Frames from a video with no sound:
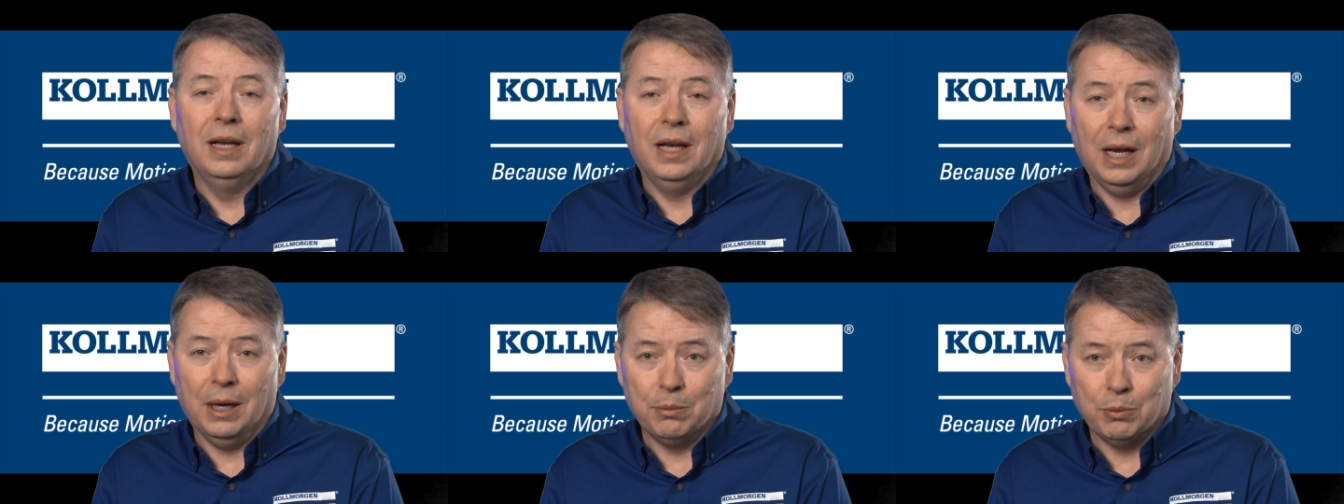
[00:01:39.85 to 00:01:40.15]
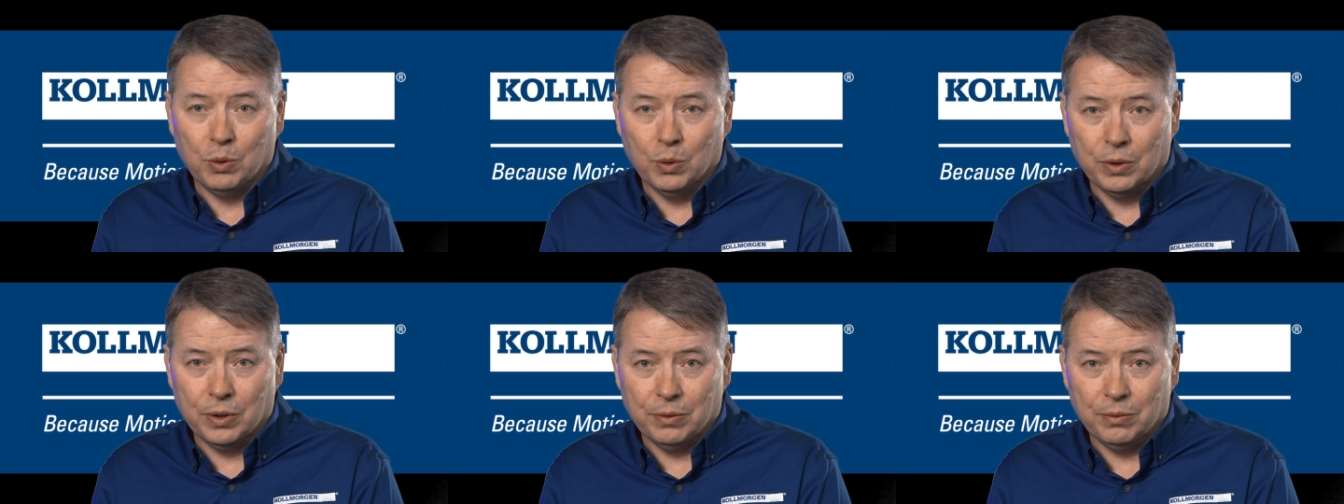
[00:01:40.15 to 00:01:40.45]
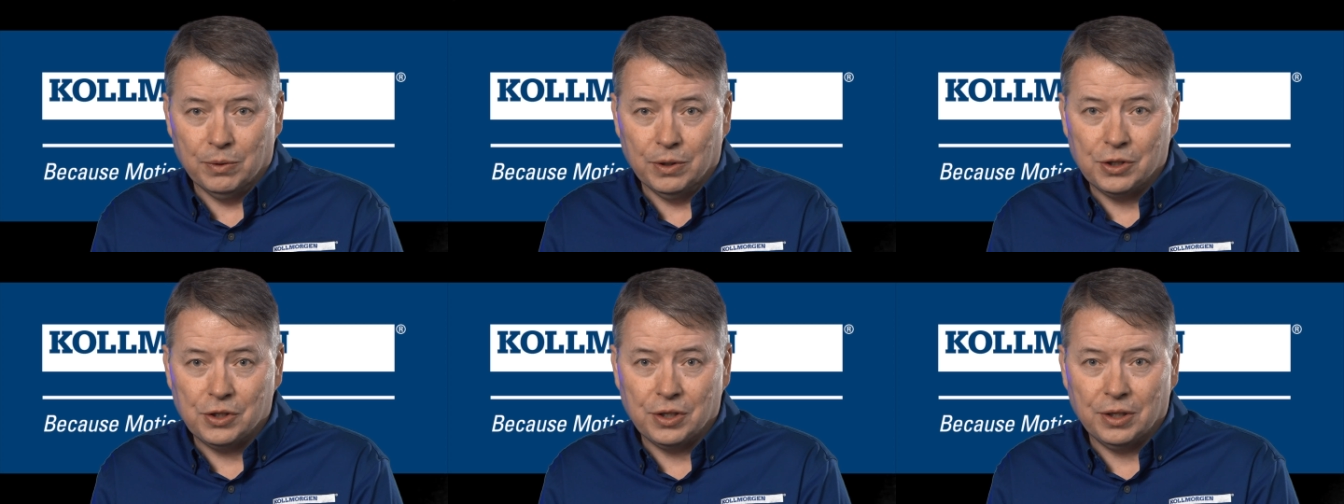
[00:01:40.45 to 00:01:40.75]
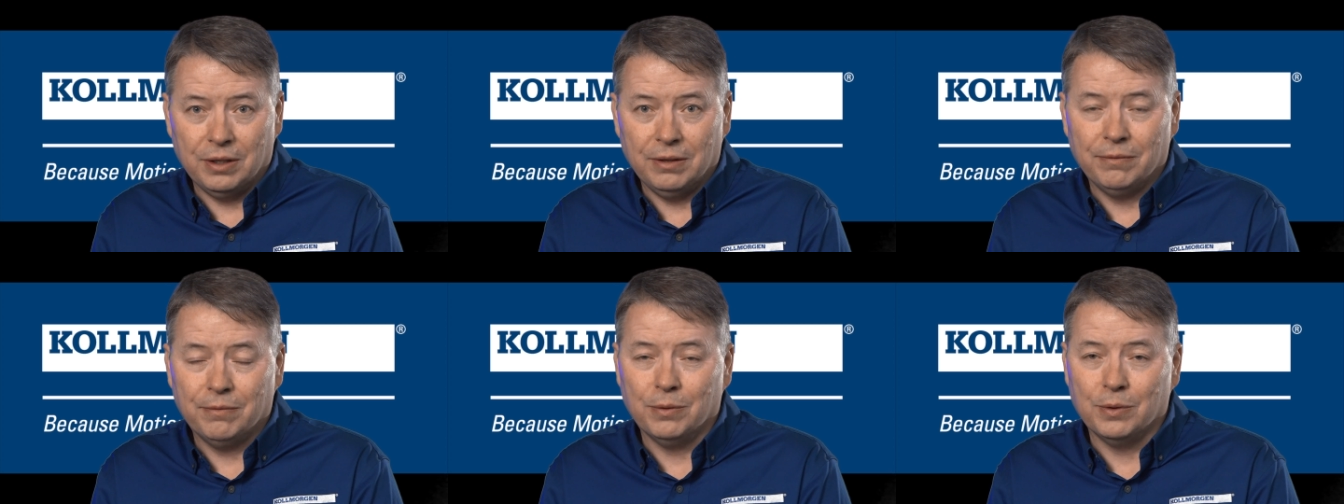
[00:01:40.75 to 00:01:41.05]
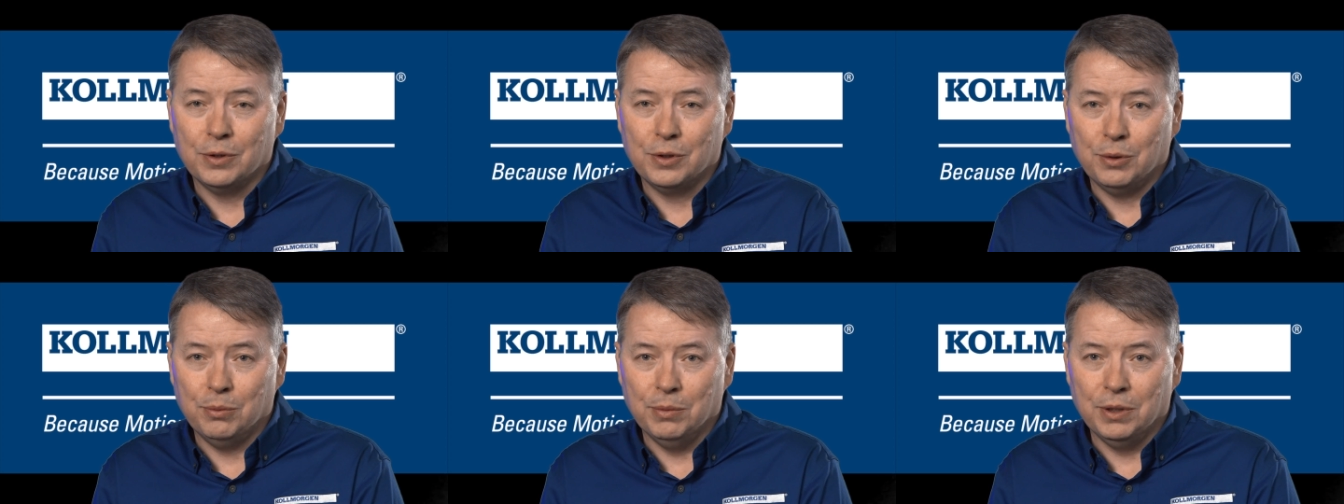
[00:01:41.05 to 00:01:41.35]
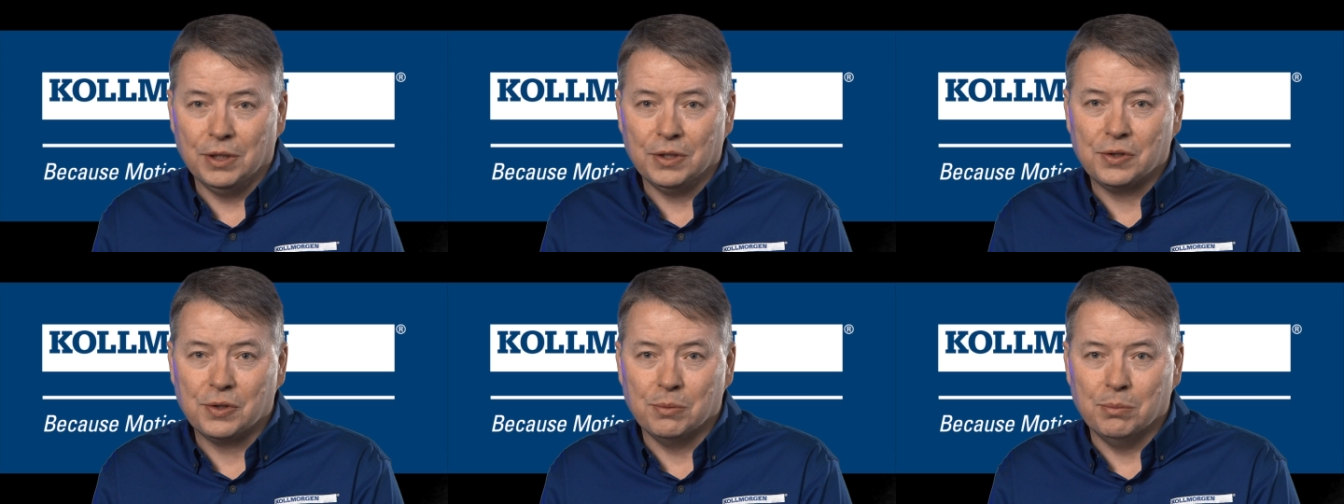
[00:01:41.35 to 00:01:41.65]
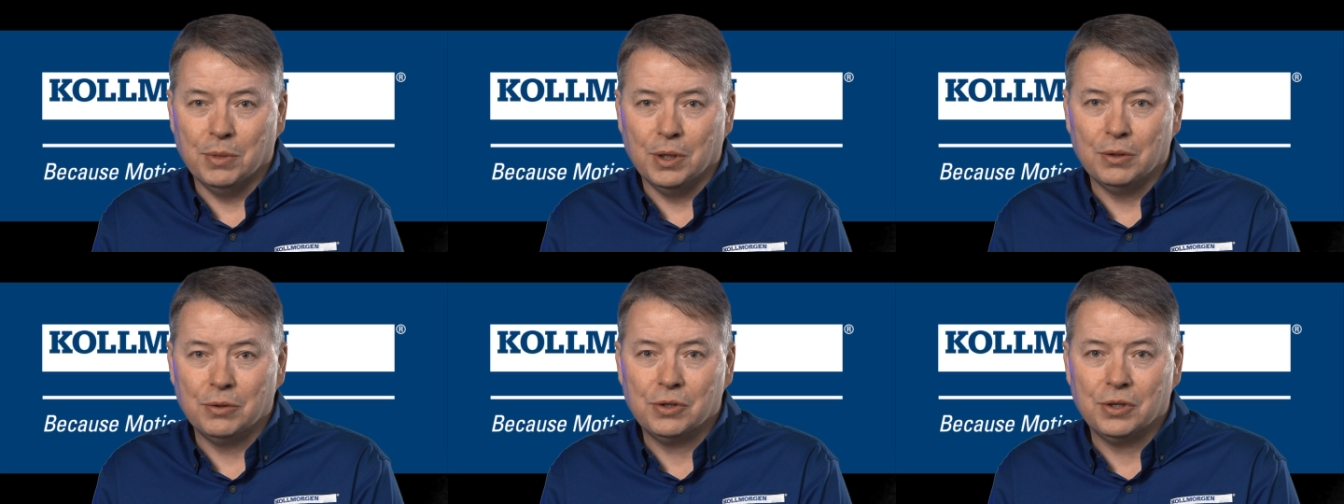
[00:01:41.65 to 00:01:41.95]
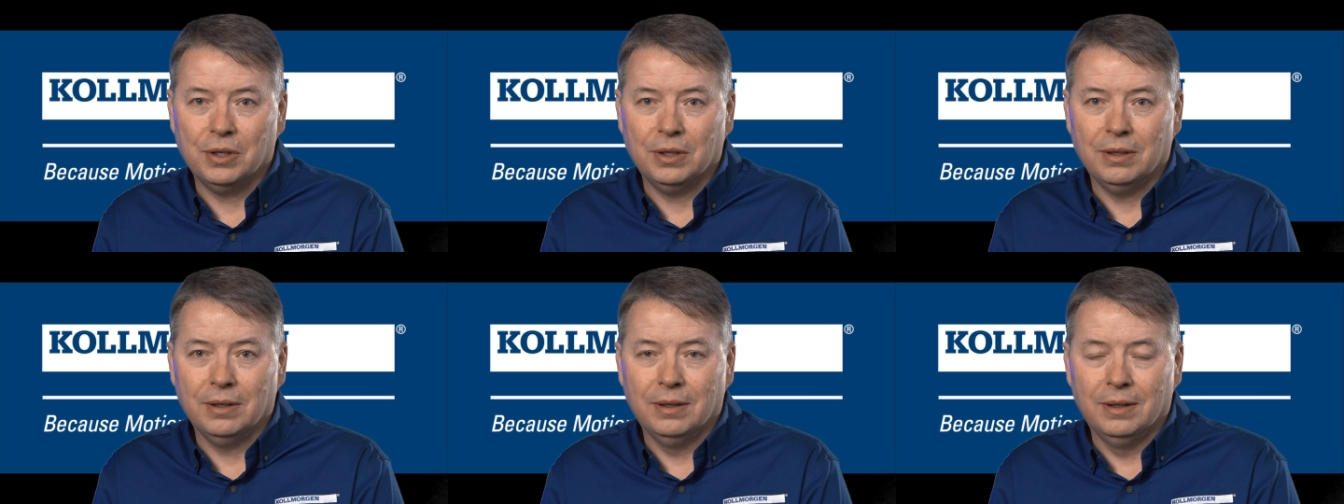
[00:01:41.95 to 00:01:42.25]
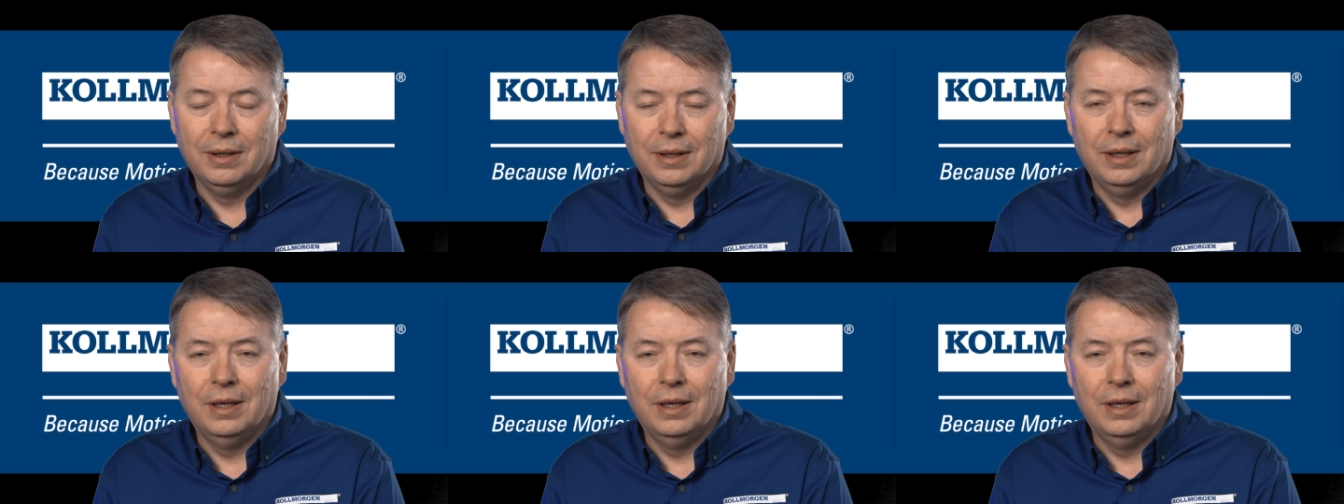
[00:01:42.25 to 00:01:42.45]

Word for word: I'm Gordon Ritchie for 2 Minutes of Motion.